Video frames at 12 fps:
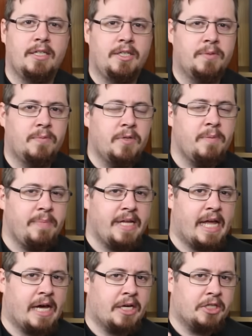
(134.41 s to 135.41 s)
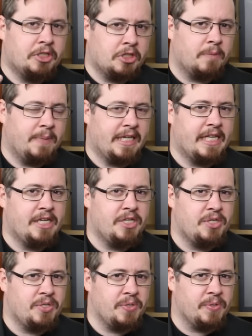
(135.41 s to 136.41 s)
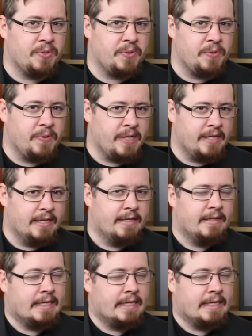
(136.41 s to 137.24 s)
you wouldn't be able to chop it in two